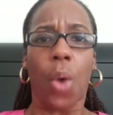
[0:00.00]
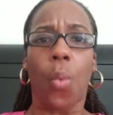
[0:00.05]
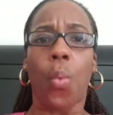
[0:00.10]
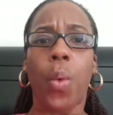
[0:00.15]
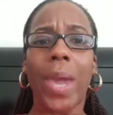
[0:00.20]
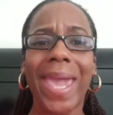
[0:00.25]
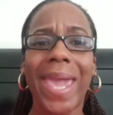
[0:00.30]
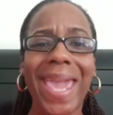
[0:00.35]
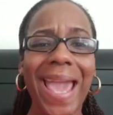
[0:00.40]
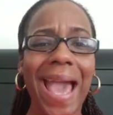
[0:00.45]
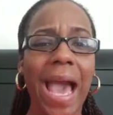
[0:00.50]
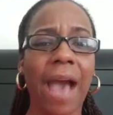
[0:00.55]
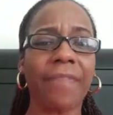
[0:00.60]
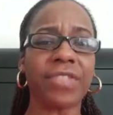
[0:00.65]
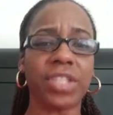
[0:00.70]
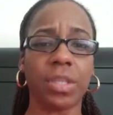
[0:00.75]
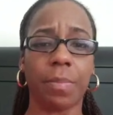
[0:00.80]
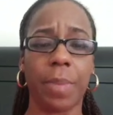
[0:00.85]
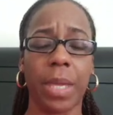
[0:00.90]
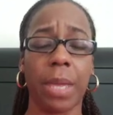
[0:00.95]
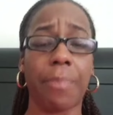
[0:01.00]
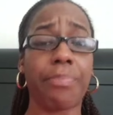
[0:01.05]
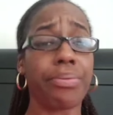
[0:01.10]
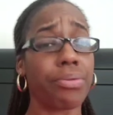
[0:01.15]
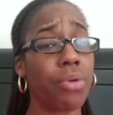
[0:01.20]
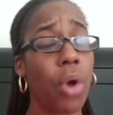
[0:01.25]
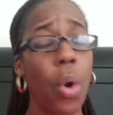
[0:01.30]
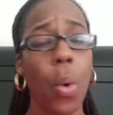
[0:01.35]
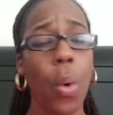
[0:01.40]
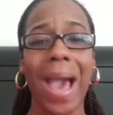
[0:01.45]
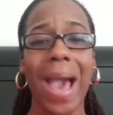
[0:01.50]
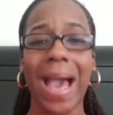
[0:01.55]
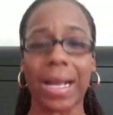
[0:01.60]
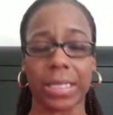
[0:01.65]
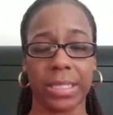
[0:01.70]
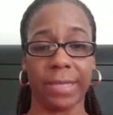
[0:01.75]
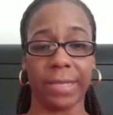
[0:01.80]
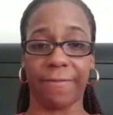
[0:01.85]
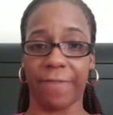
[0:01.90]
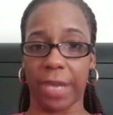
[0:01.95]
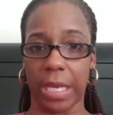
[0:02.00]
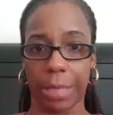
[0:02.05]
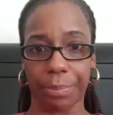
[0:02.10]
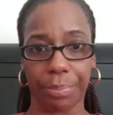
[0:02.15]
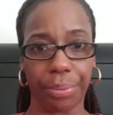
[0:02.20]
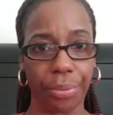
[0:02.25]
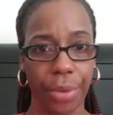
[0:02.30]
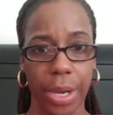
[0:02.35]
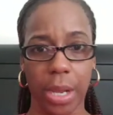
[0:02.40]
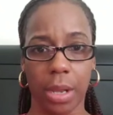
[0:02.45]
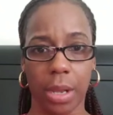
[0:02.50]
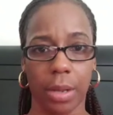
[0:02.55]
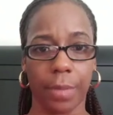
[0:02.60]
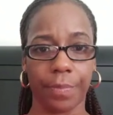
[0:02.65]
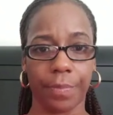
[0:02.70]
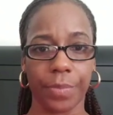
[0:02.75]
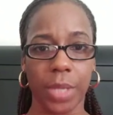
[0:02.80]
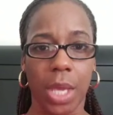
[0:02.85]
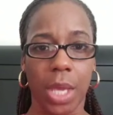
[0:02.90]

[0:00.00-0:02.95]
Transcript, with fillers: we have to be proactive in prayer.